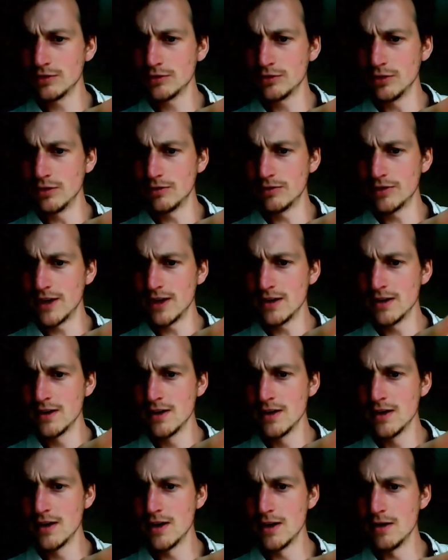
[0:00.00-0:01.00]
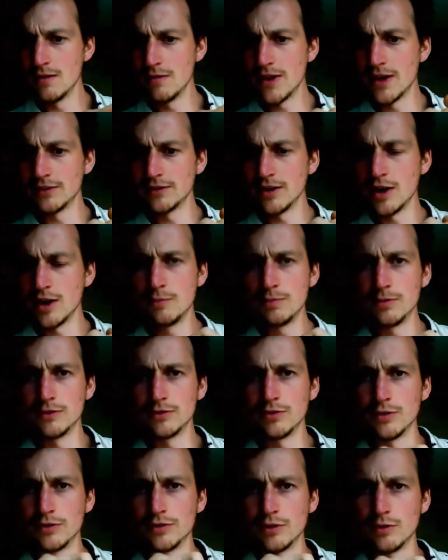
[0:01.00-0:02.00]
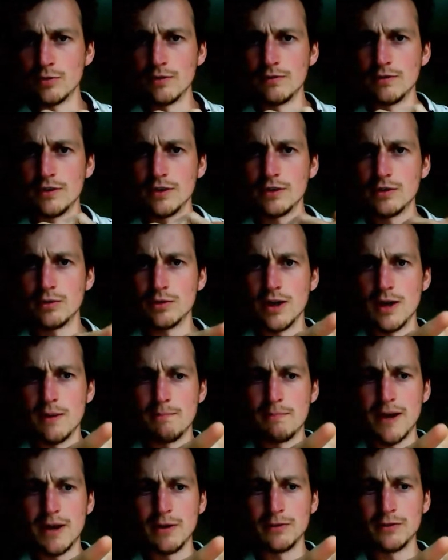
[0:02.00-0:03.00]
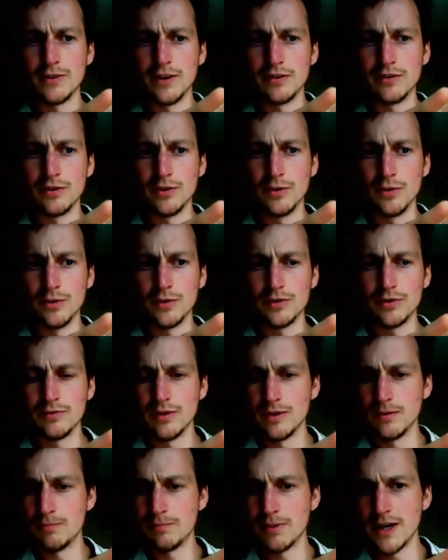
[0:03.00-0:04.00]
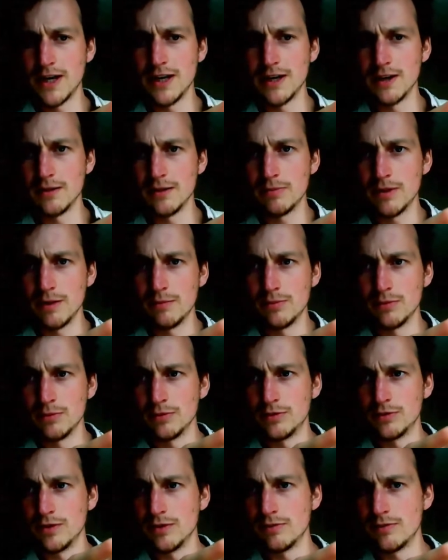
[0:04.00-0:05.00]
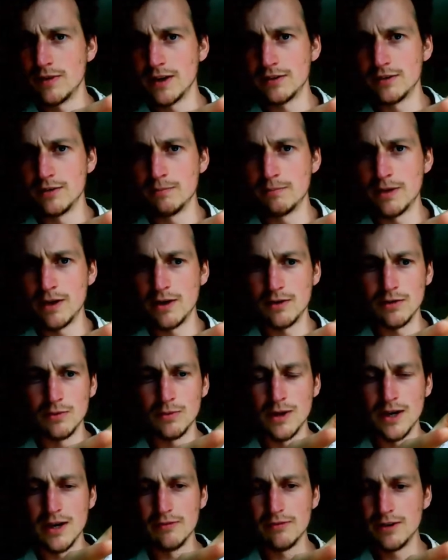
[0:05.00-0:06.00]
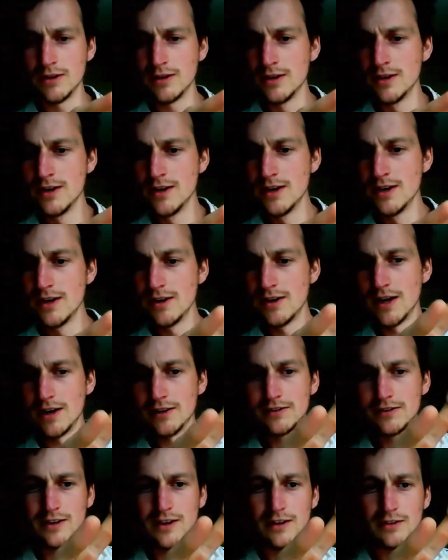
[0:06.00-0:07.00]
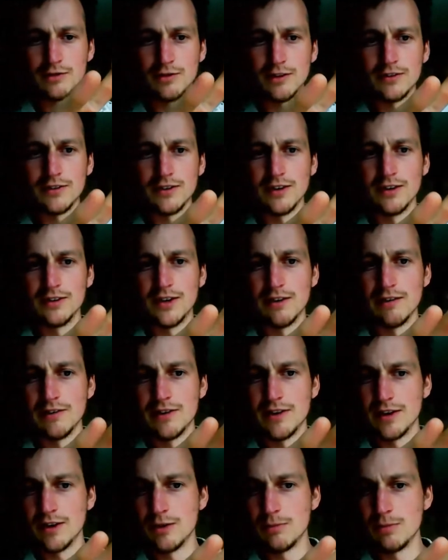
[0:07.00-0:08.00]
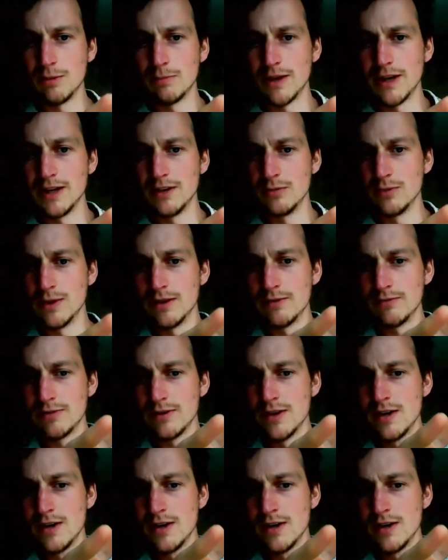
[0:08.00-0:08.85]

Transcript: sort of thing. There's an open source equivalent called like Bounty Source for paying people to fix a bug or whatever. That's an interesting idea I think could be played with.